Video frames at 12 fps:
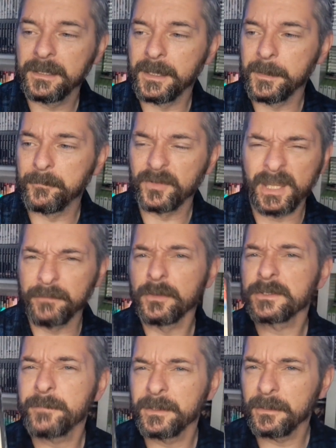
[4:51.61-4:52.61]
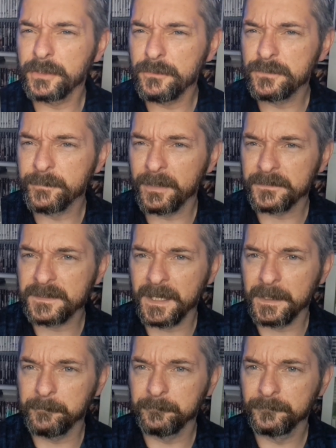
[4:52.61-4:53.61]
But yeah, I've not spent a huge amount of
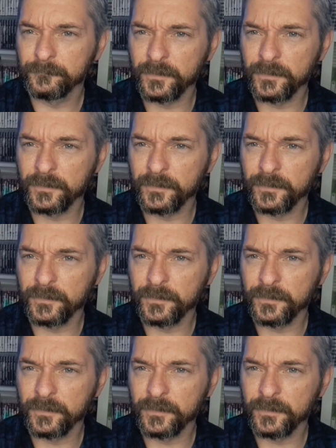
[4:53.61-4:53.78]
time